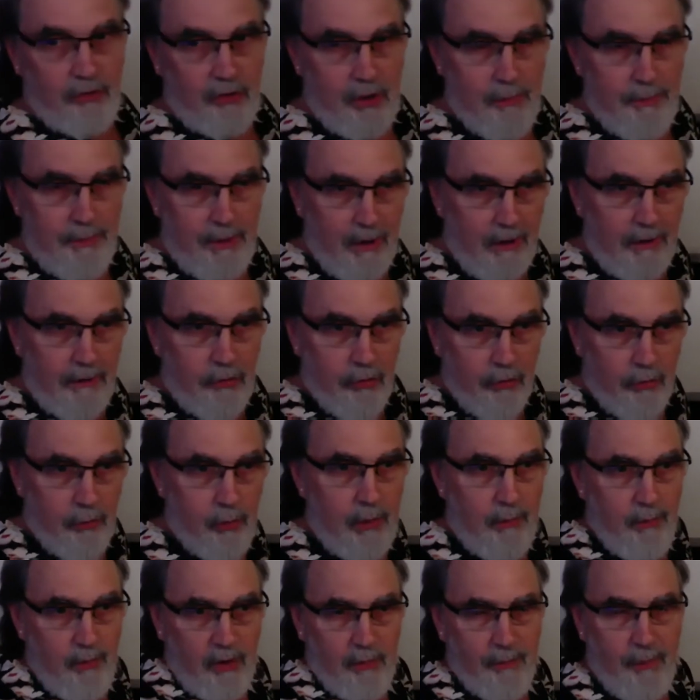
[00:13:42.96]
Give me at least
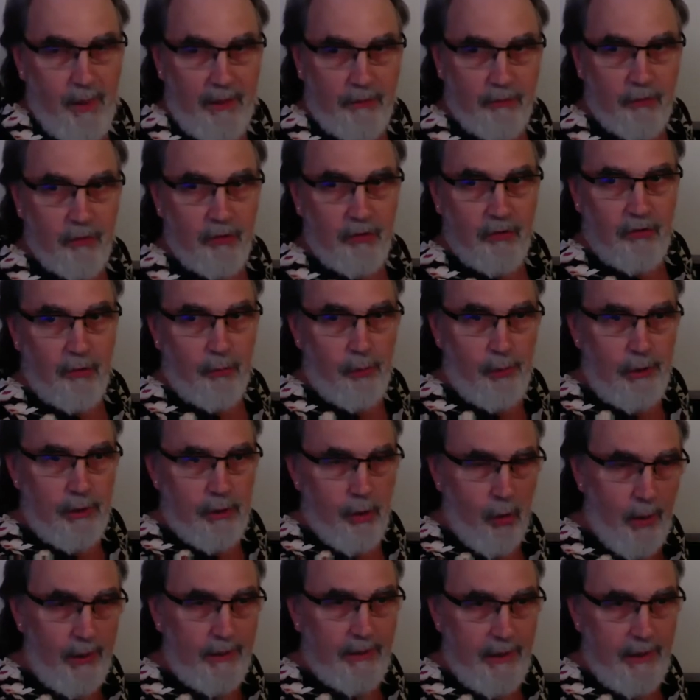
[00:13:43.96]
3 responses, 3
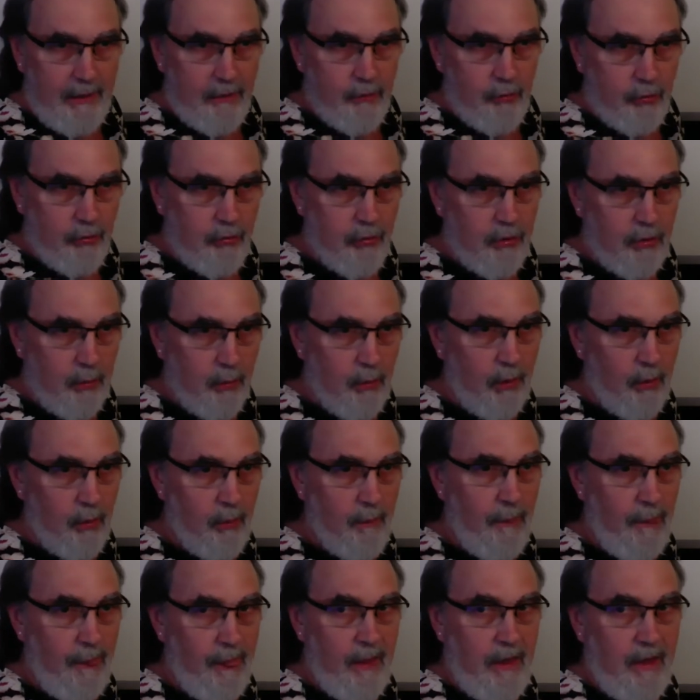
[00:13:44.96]
correct answers in a
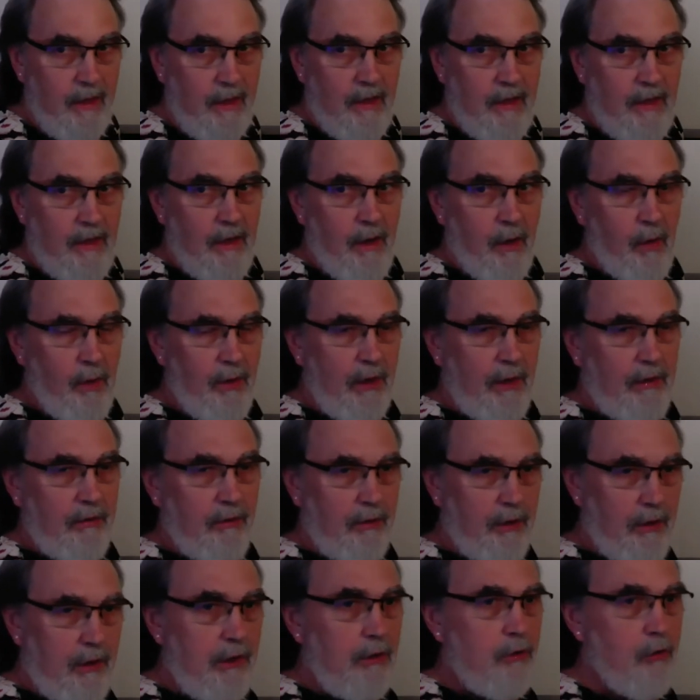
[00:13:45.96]
row. Okay,
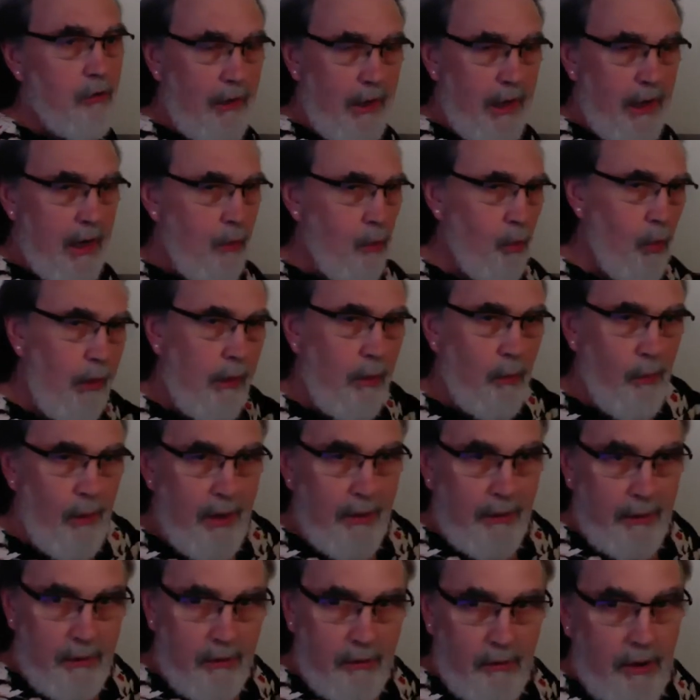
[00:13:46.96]
because the teacher can't run
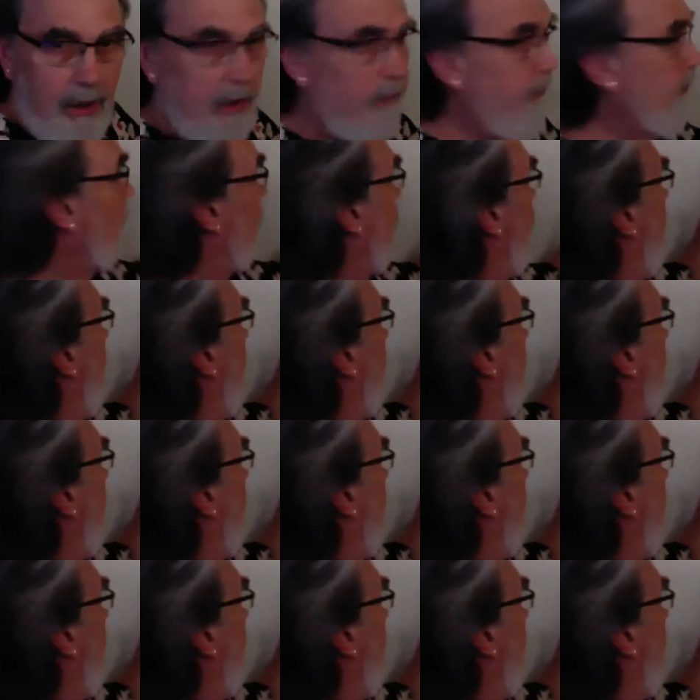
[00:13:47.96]
around and give a